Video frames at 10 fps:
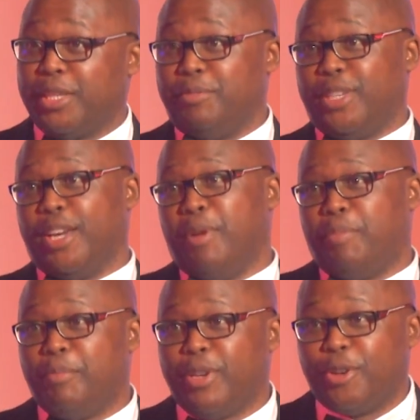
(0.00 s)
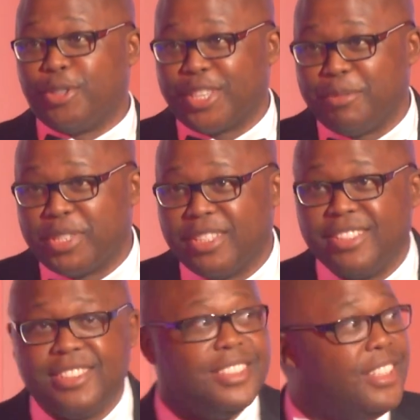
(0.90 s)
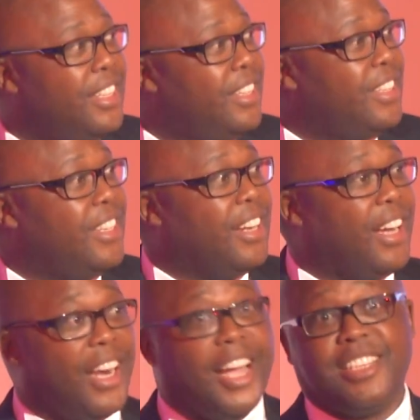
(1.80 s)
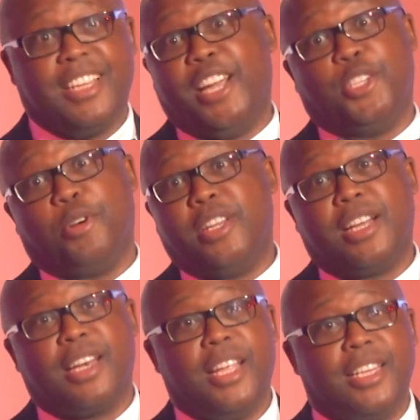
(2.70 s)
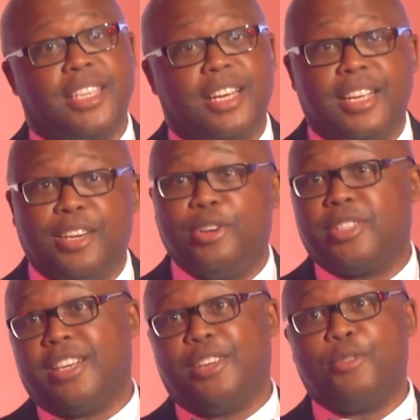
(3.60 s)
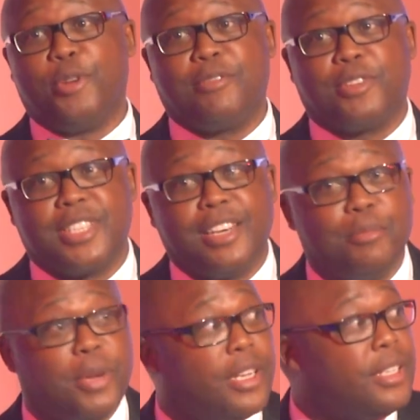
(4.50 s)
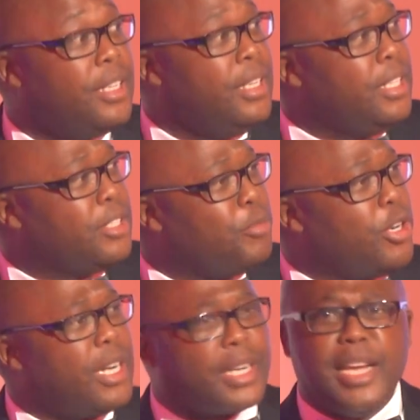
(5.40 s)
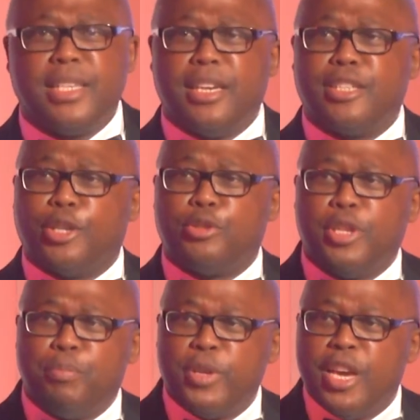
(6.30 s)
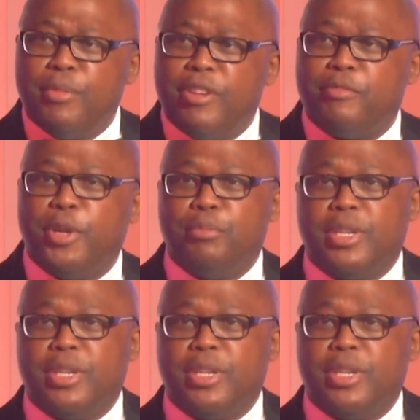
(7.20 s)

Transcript: but it became a public consumption. Yeah, I enjoyed that letter a lot, and I don't work for Standard Bank. So I'm going to write a letter to the BMF